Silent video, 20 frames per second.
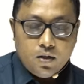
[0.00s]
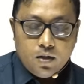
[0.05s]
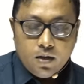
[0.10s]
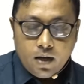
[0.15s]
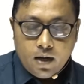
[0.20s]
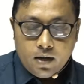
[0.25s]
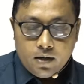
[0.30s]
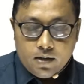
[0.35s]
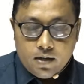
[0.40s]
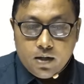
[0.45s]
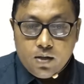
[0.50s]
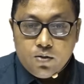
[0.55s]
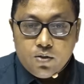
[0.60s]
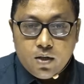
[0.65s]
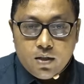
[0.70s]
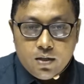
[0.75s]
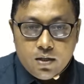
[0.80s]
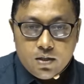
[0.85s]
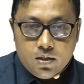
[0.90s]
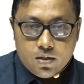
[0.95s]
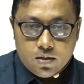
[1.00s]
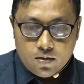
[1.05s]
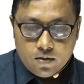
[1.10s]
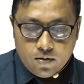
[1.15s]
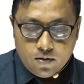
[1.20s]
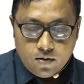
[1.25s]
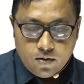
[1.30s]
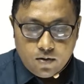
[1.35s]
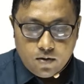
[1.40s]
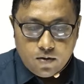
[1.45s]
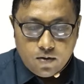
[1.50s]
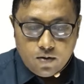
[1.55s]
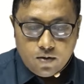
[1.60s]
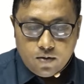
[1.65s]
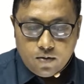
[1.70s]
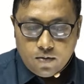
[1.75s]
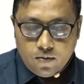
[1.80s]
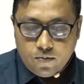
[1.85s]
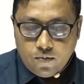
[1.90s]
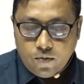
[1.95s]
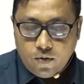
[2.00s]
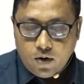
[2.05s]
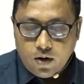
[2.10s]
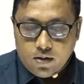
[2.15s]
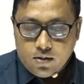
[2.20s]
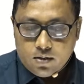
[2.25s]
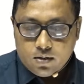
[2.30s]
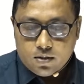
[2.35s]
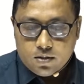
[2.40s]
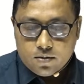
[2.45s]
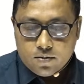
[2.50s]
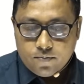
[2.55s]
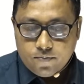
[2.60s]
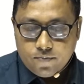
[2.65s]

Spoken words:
And delusion is false